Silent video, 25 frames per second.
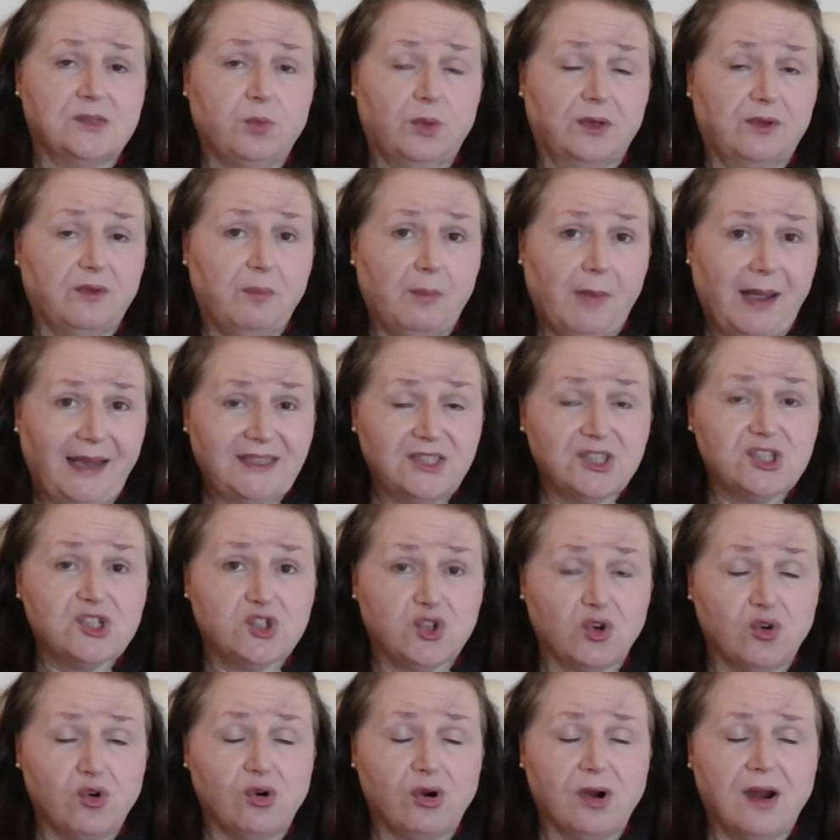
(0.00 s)
one of my
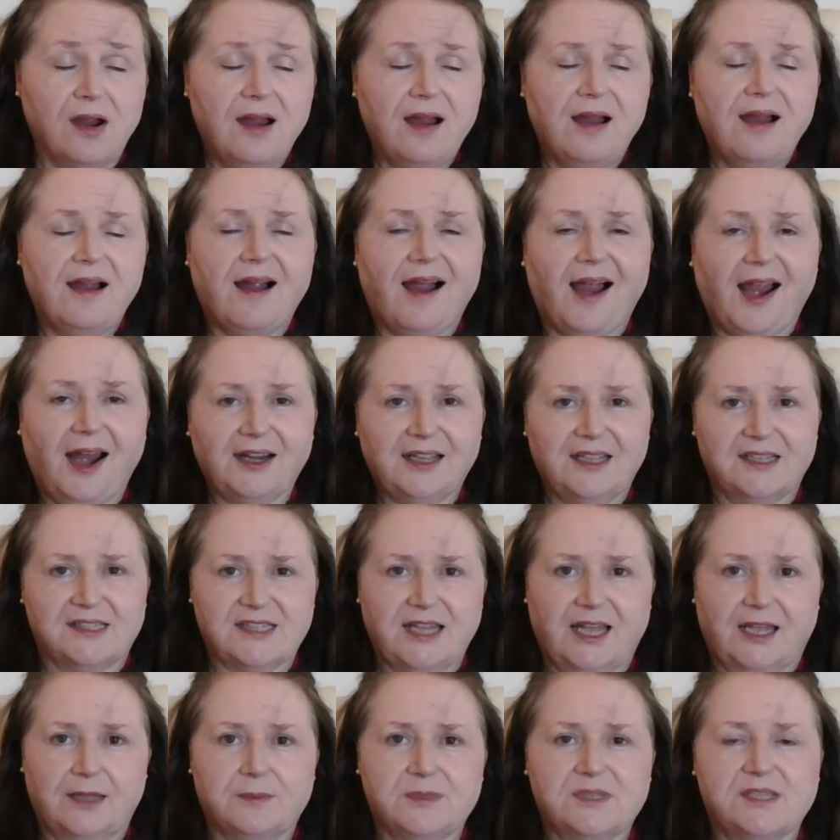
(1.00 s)
strong
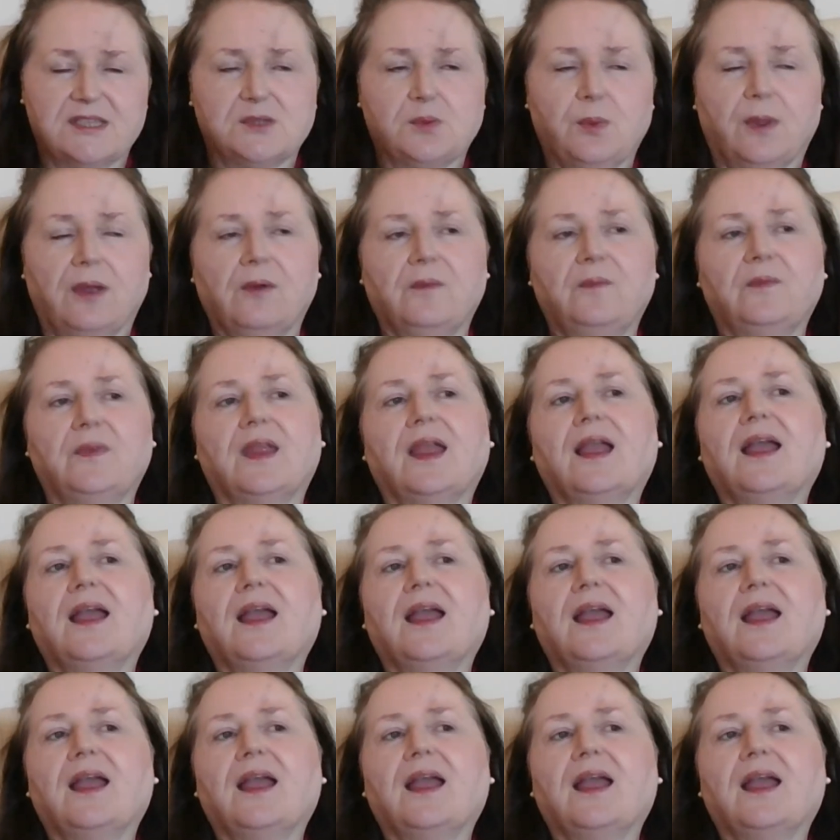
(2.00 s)
archetypes as well.